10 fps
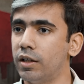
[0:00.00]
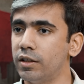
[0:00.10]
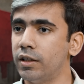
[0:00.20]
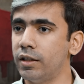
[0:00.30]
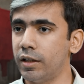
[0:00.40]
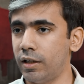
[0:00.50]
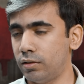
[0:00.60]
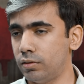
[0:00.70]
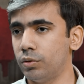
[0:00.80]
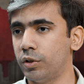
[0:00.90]
other than
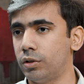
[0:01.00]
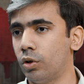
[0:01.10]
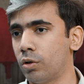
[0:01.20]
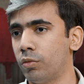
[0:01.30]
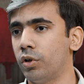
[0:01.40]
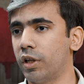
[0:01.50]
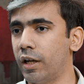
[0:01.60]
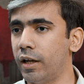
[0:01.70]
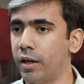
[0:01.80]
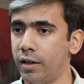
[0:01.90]
that you was talking about
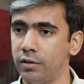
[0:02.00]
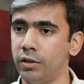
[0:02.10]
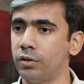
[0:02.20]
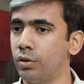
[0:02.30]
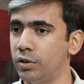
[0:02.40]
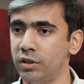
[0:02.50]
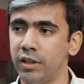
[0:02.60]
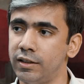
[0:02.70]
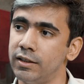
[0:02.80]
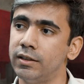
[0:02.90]
ai and other technologies
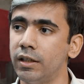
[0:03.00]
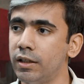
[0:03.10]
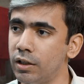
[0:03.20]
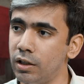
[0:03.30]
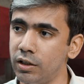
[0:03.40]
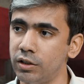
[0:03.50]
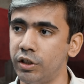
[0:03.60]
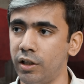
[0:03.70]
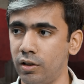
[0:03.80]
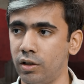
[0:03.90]
as i said earlier
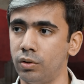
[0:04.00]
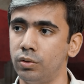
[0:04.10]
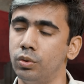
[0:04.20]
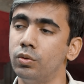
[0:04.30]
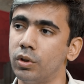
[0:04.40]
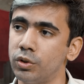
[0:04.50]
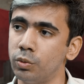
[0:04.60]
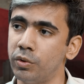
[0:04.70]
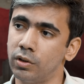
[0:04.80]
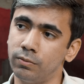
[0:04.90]
china do wants
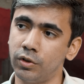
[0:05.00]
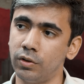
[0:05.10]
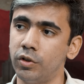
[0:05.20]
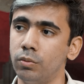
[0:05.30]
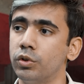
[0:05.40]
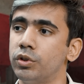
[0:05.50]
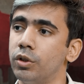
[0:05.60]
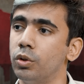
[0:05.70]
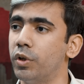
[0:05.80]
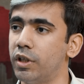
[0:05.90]
to become one of the most
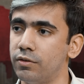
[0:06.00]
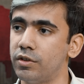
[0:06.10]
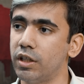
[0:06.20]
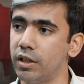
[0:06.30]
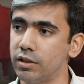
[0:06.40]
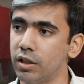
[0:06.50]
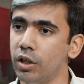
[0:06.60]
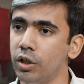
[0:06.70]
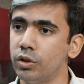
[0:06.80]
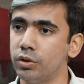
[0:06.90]
innovative states
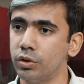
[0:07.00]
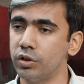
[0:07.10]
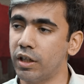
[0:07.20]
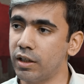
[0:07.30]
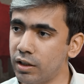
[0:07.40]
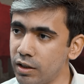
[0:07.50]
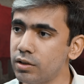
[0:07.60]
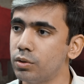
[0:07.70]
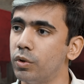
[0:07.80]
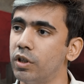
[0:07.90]
so china
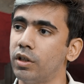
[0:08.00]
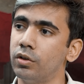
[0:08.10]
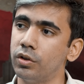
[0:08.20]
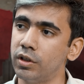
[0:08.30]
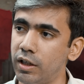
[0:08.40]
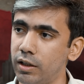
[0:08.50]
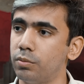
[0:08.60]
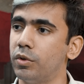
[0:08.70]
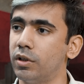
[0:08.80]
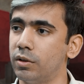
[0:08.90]
is working on that
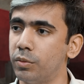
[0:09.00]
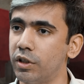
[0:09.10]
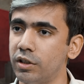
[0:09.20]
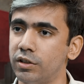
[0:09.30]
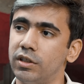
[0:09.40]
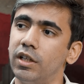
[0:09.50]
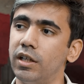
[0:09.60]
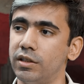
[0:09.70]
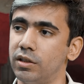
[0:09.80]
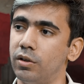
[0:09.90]
but but it still
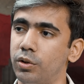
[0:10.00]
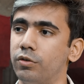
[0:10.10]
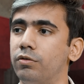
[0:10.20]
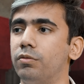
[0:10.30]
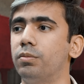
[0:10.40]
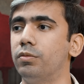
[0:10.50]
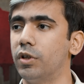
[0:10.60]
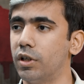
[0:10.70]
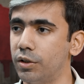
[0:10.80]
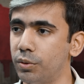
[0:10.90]
has a lot of
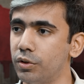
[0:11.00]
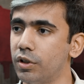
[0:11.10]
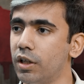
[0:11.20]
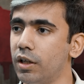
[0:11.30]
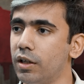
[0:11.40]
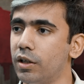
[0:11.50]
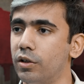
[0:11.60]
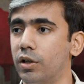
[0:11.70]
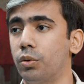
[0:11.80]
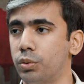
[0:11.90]
uh, you know
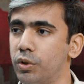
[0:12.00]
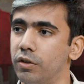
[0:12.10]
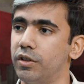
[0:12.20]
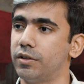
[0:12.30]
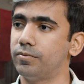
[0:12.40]
ground to cover.